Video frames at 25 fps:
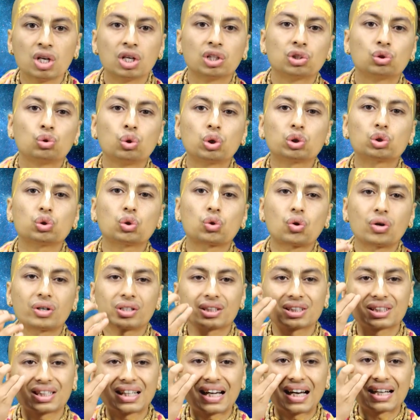Those who
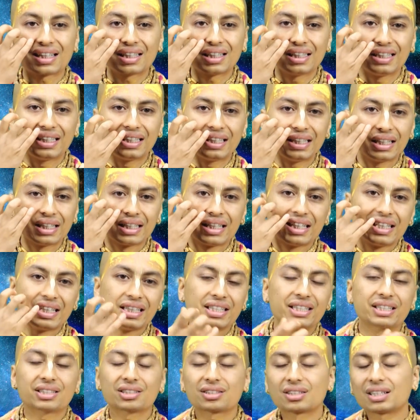constantly
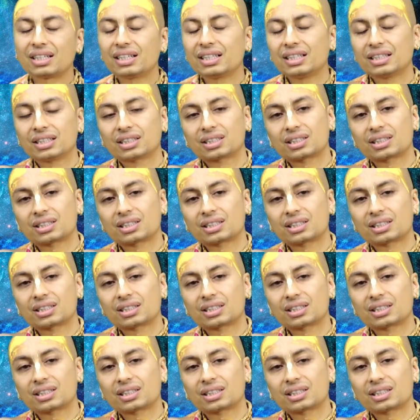study